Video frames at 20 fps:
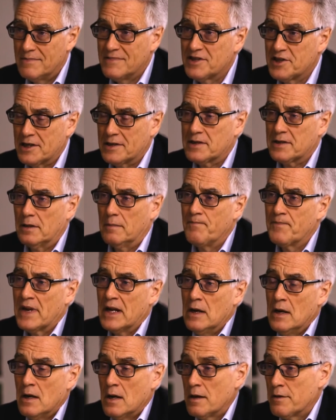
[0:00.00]
system,
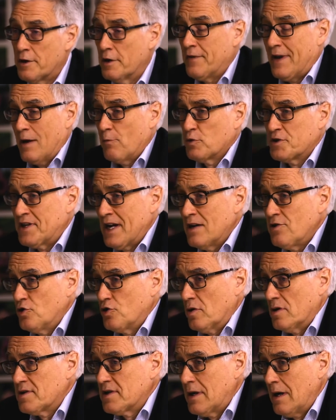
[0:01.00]
that that was
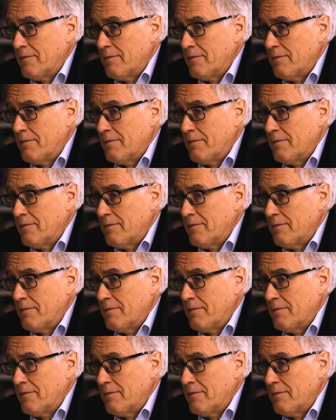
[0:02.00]
dangerous.